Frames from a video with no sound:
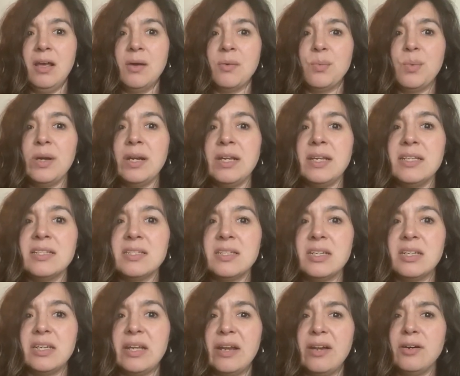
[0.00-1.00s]
What is an
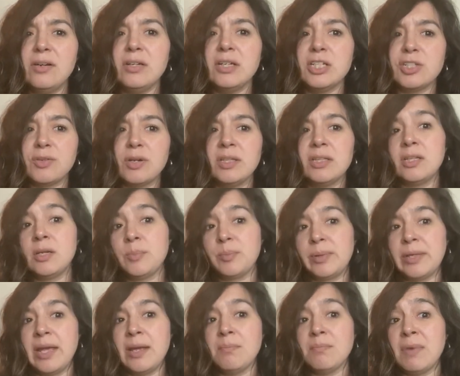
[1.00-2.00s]
inherited trait that a
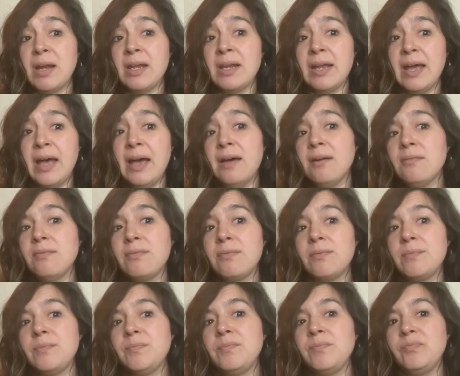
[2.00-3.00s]
plant might have?
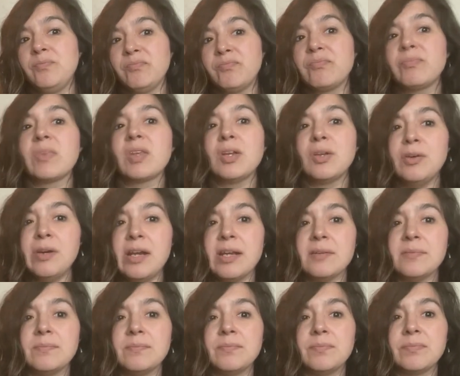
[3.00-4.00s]

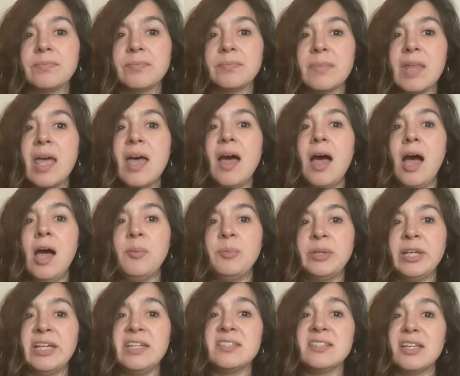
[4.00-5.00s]
Great. A
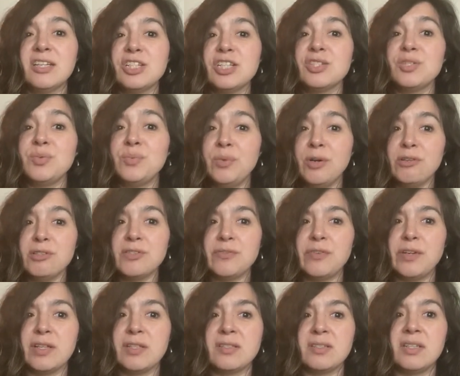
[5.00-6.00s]
plant such as a rose, for
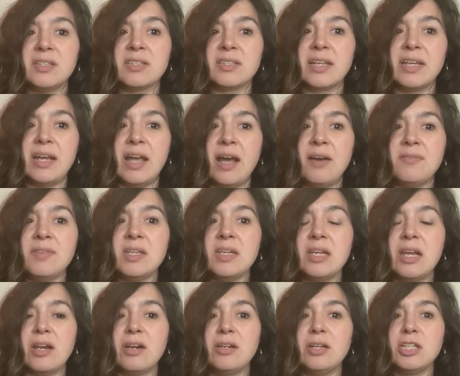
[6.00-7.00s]
instance, can have the
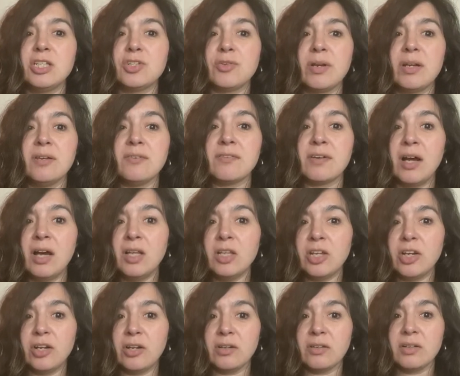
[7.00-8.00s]
inherited trait of
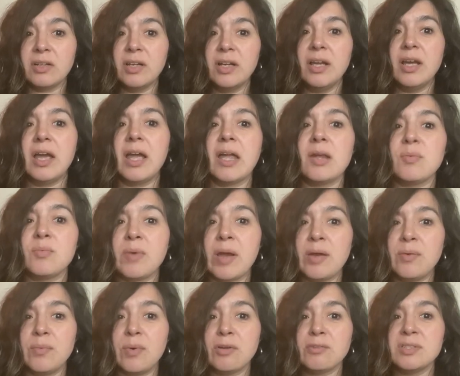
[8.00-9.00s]
color. A
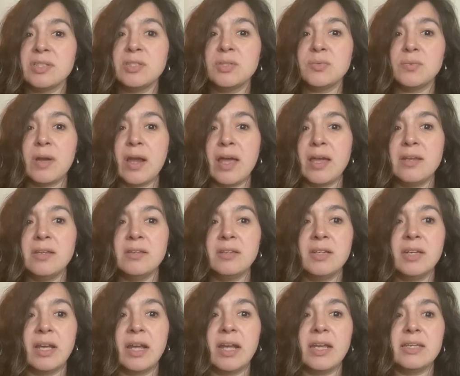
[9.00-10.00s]
red rose is red,
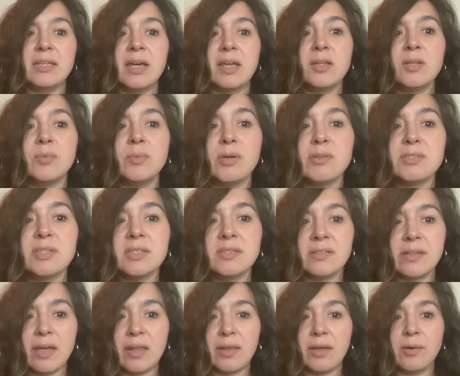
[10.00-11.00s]
a yellow rose is
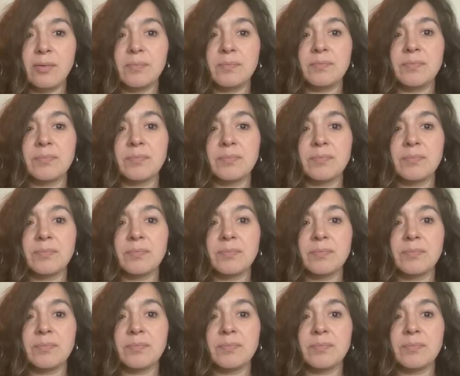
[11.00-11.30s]
yellow.